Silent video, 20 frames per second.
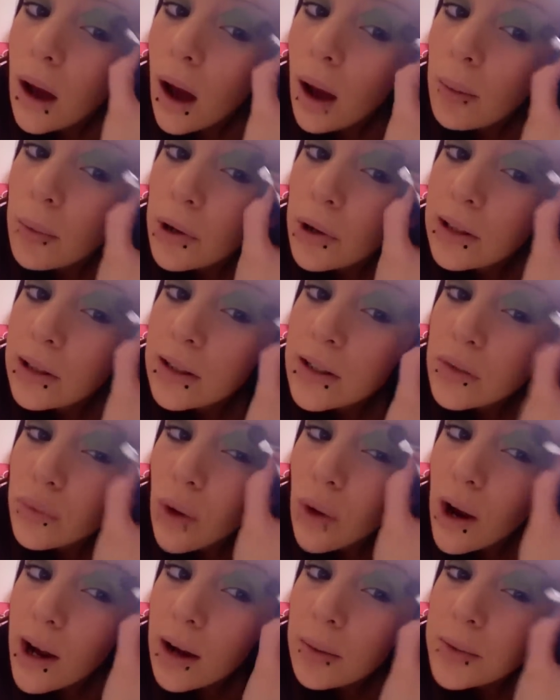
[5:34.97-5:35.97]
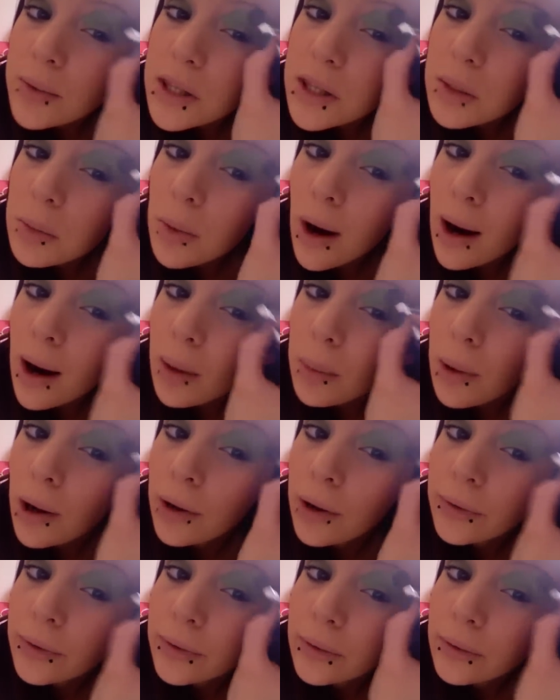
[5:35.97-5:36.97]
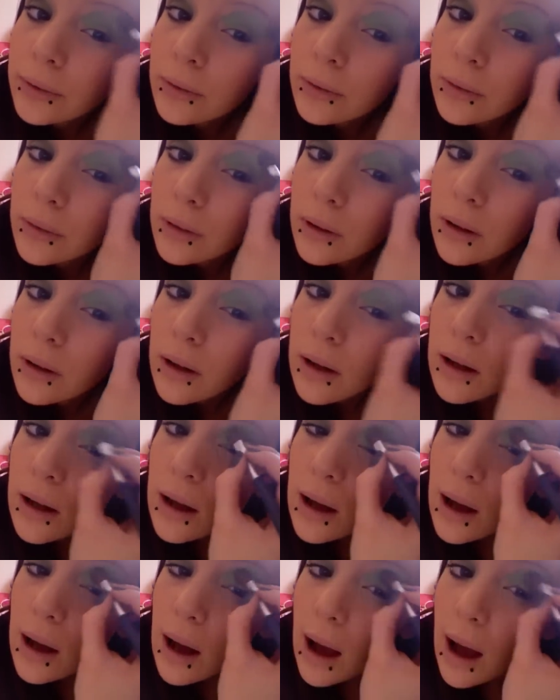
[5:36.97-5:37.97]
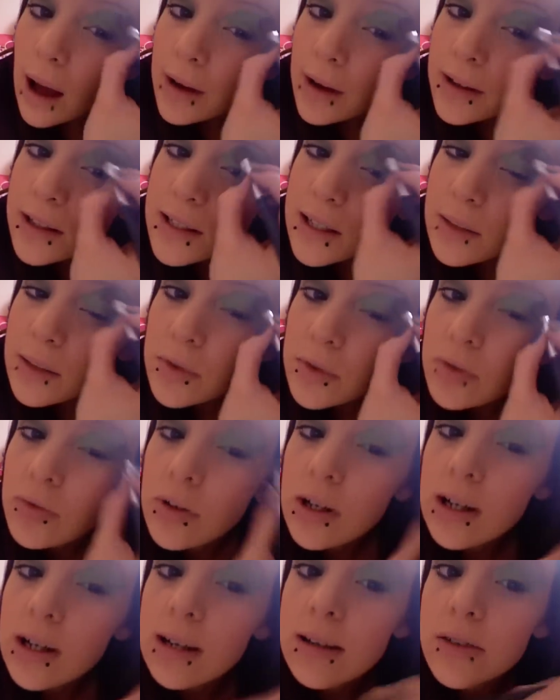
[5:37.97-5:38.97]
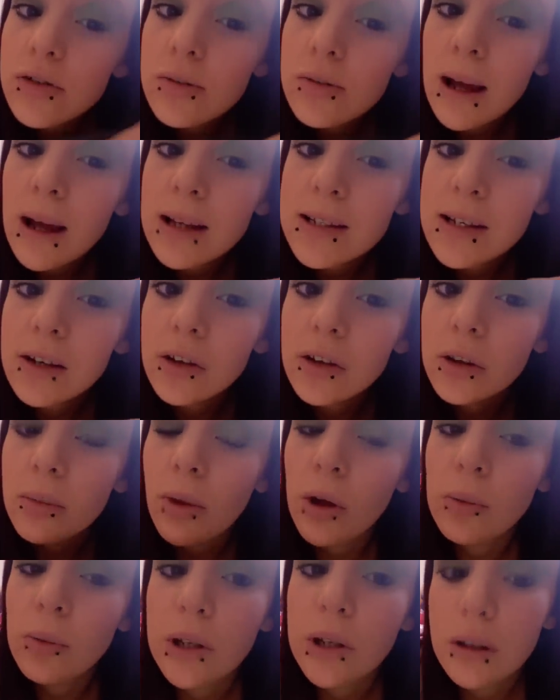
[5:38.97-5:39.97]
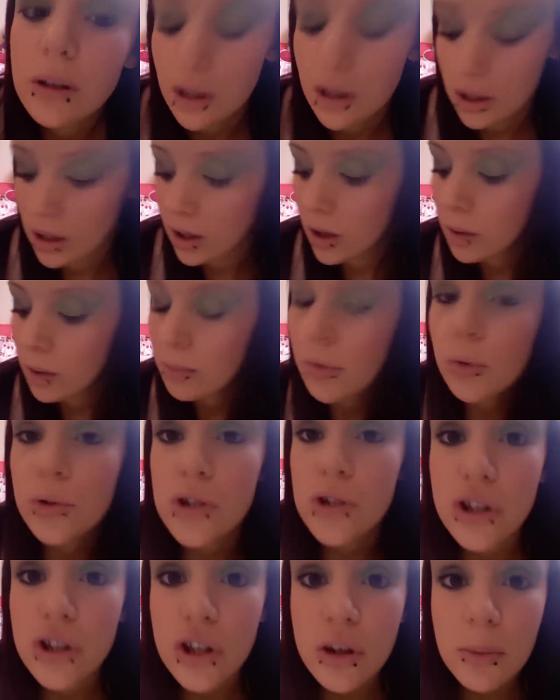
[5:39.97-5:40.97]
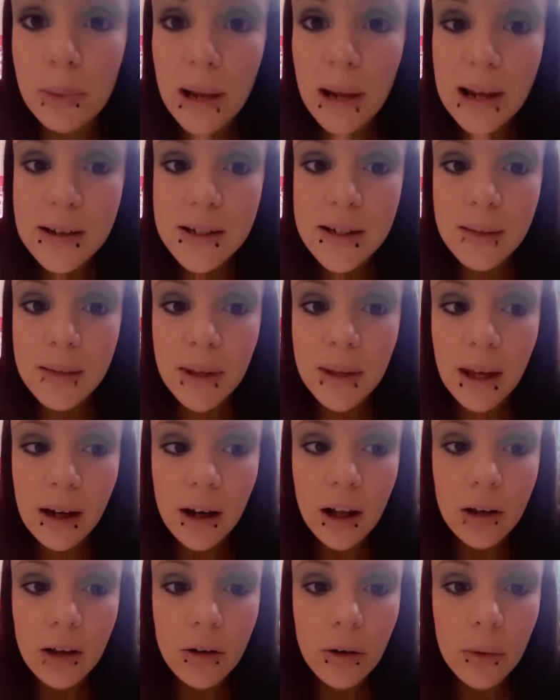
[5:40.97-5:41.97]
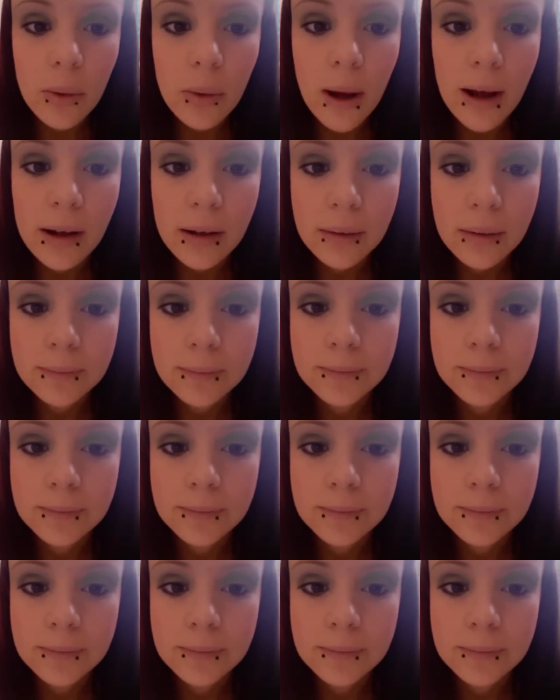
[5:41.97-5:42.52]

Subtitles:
I'm bringing this right up to the brow bone, and it seems really dramatic at the moment, but we're just going to blend some of that colour away.